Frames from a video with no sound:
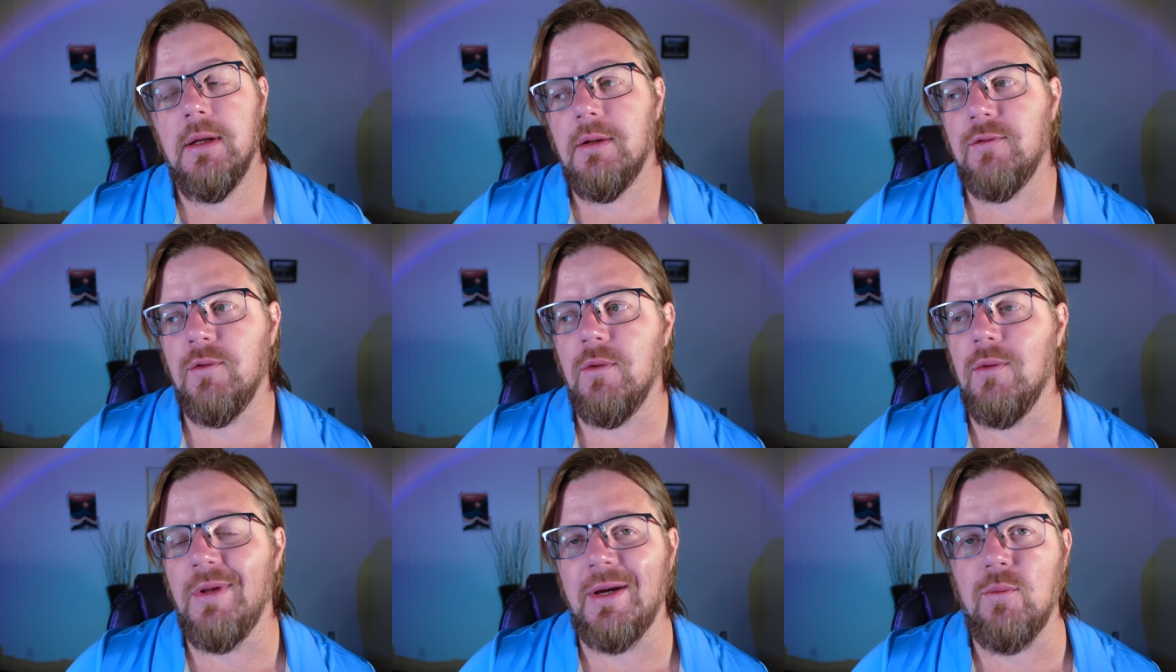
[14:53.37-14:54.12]

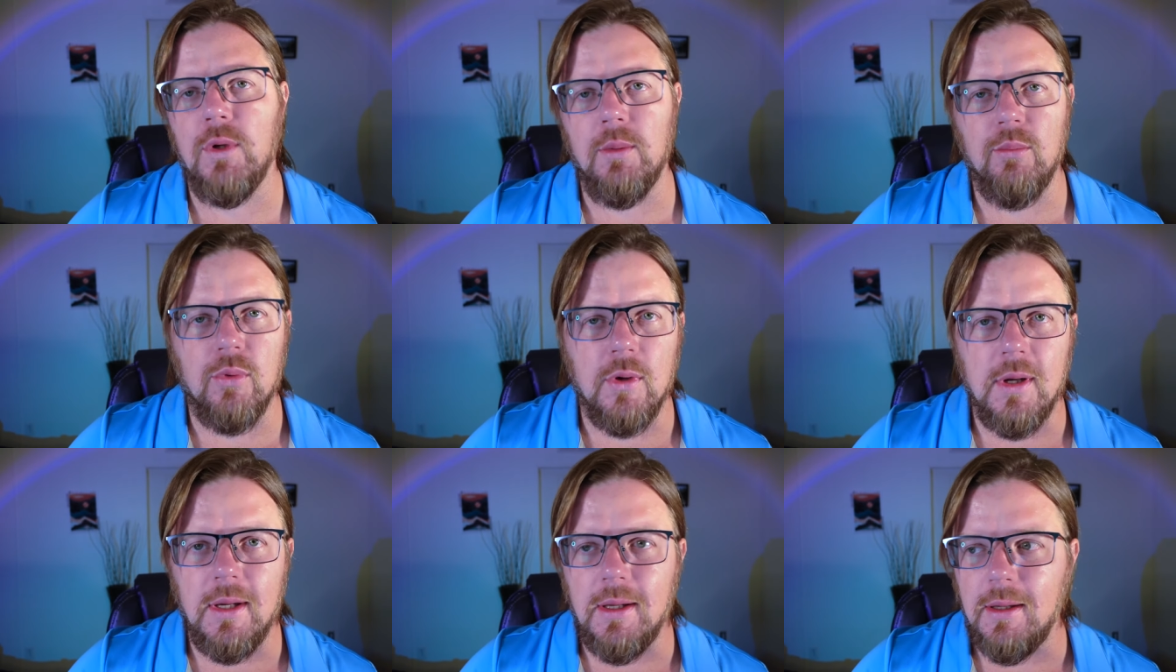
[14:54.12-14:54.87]
So, like what
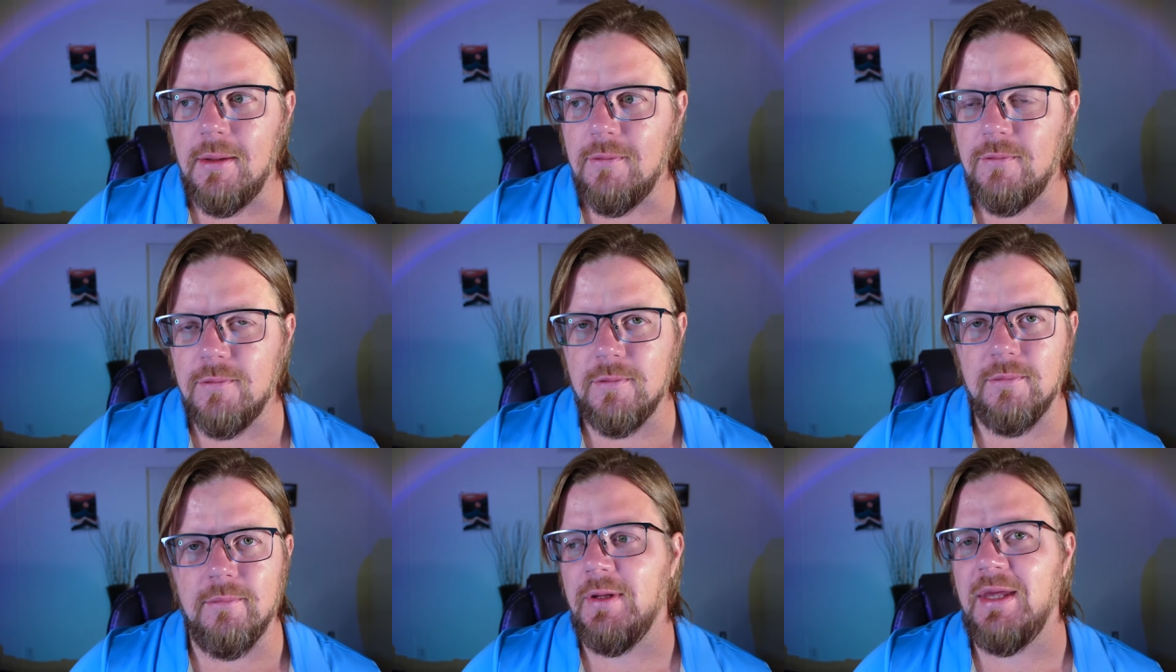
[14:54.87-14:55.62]

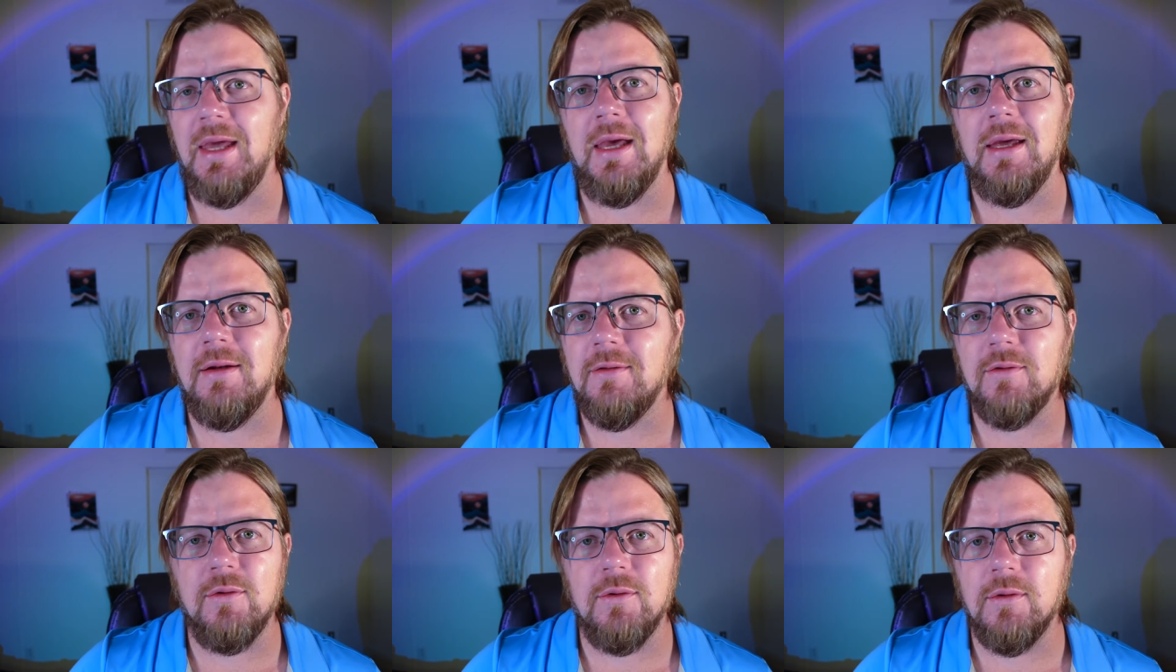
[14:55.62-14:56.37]
breads,
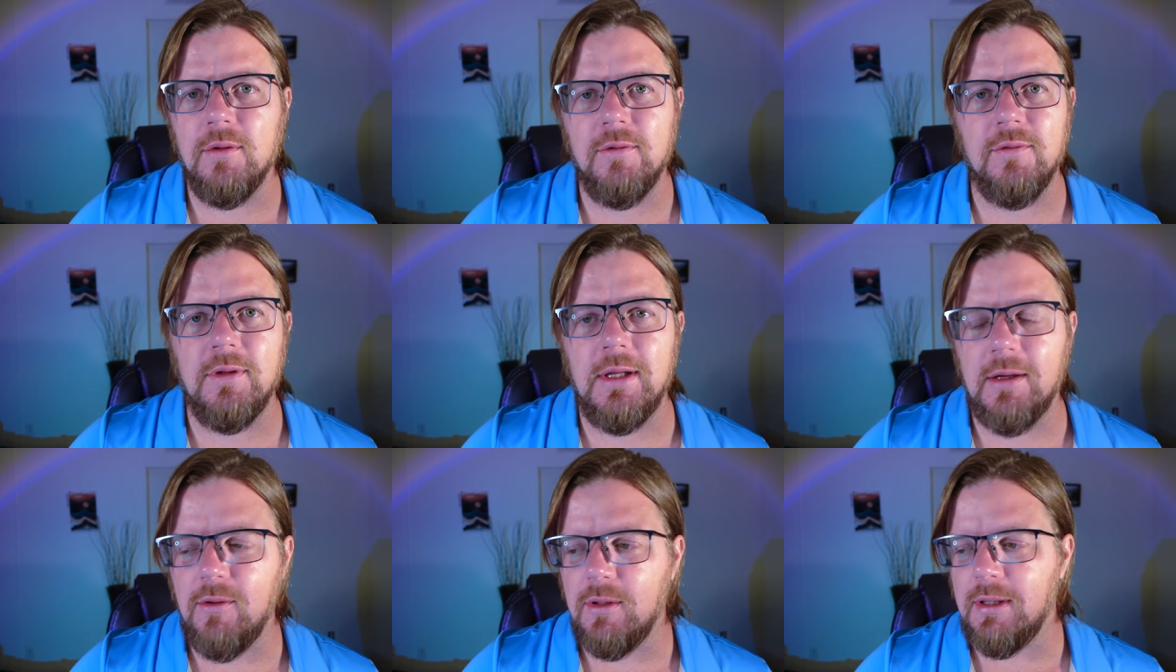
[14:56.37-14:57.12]
canned goods, and
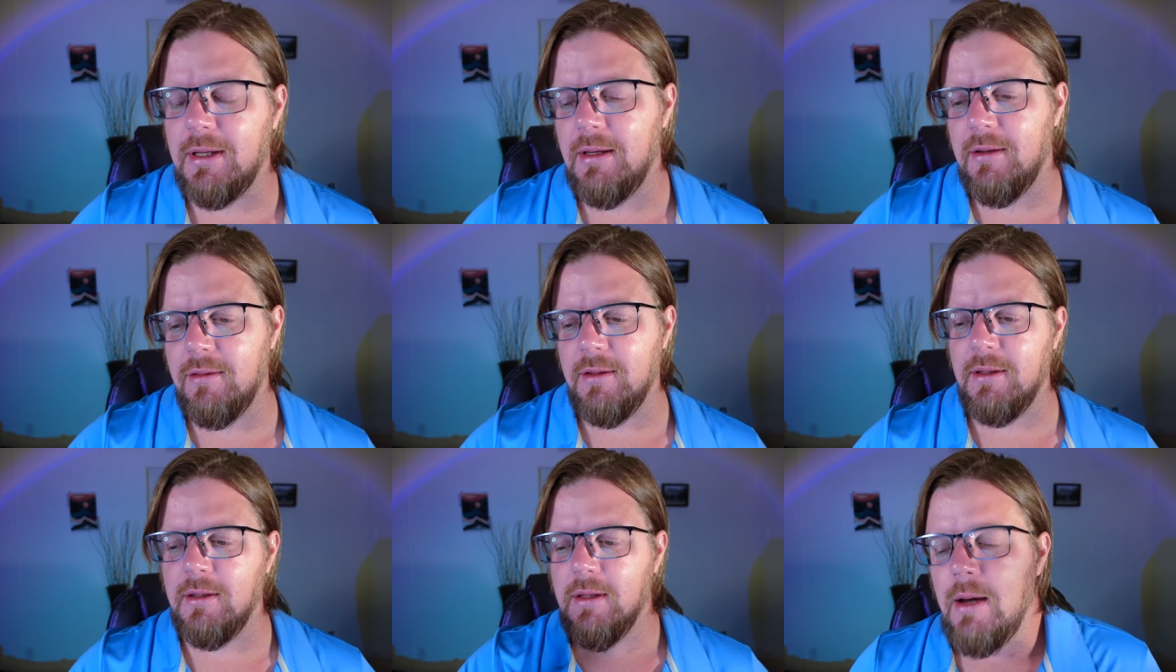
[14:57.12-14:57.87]
that kind of, kind of thing.